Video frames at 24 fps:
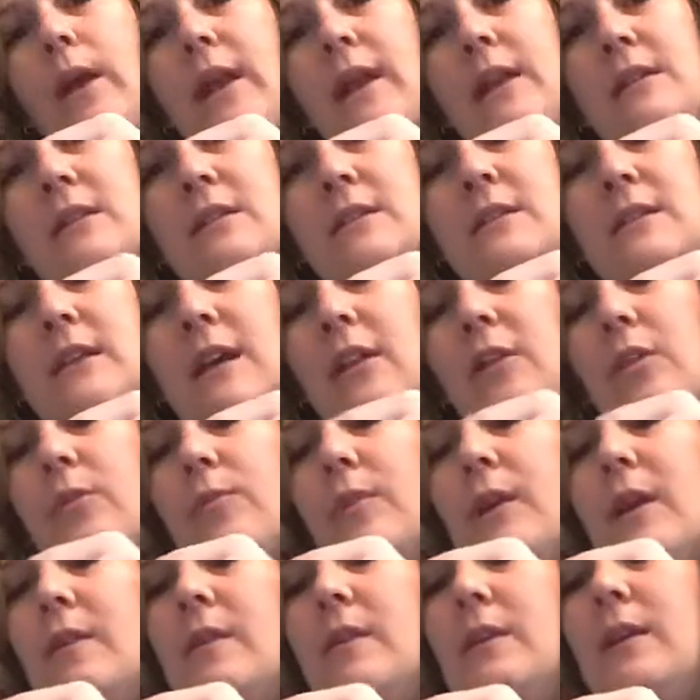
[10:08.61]
way to
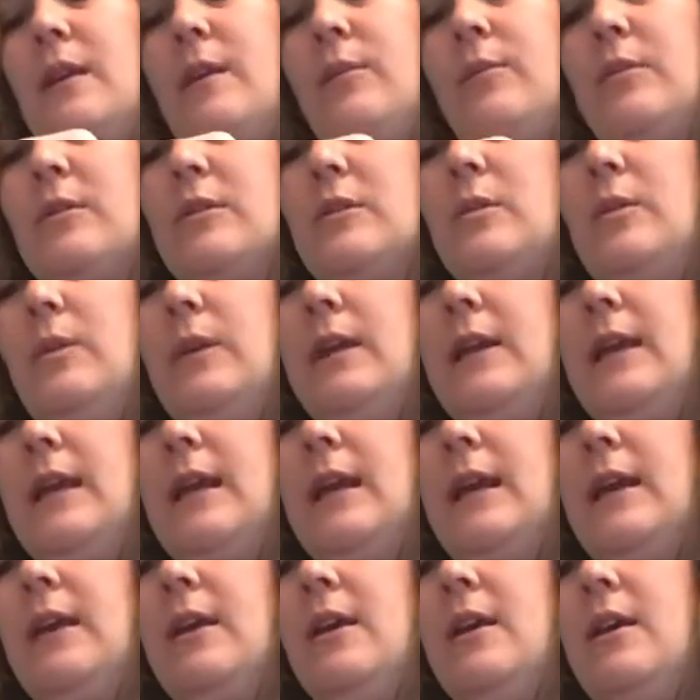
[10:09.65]
celebrate the number
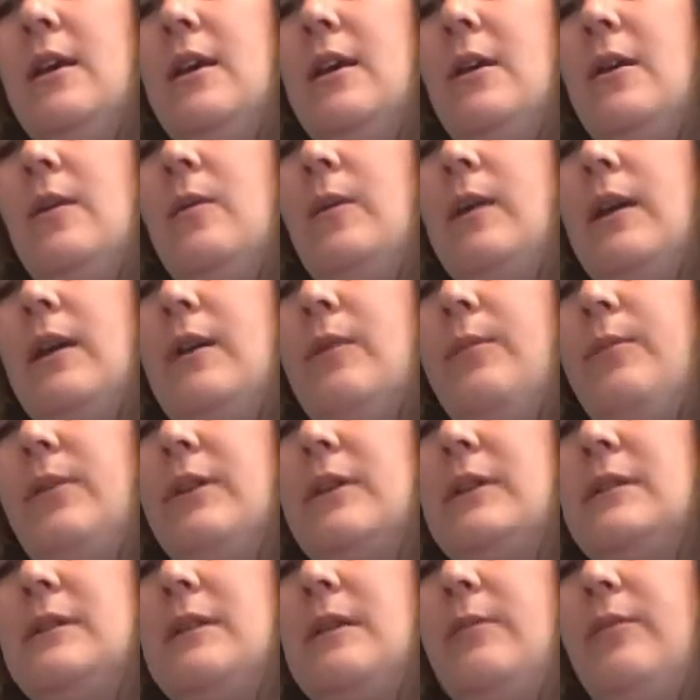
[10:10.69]
20. We can
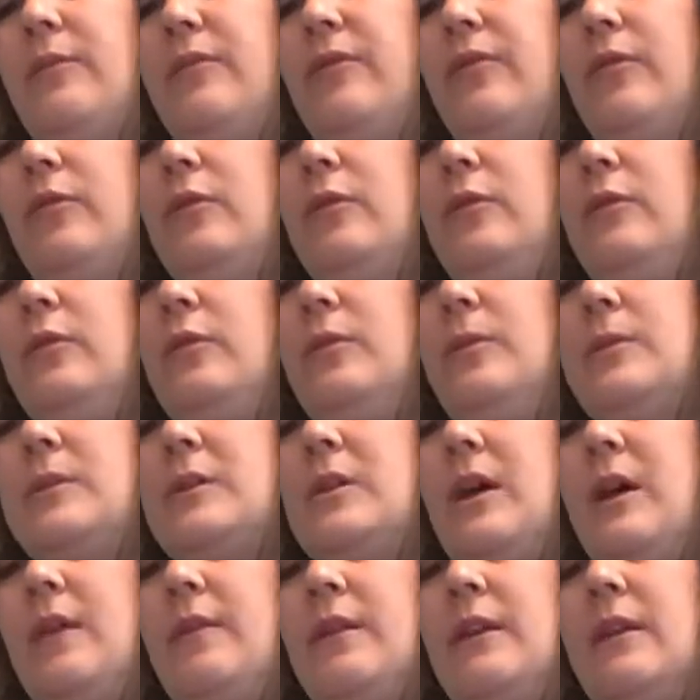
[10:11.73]
put some Fruit
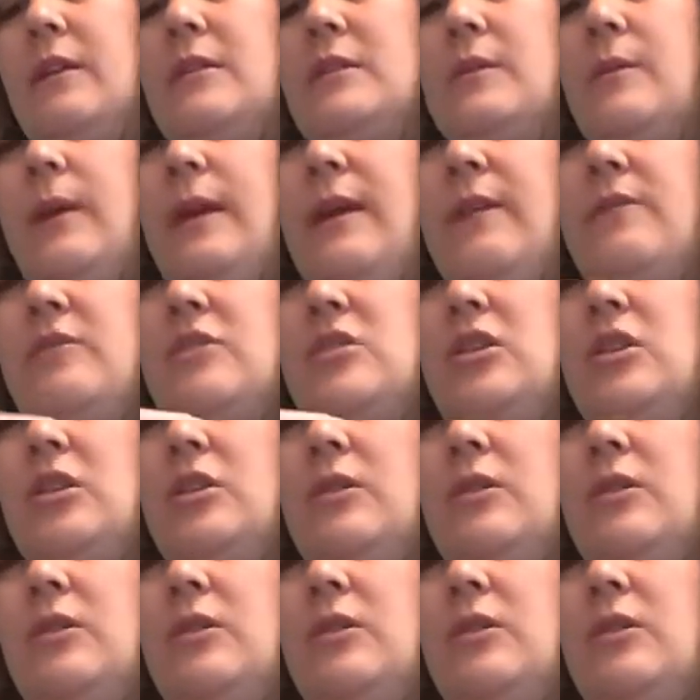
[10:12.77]
Loops on there. So we have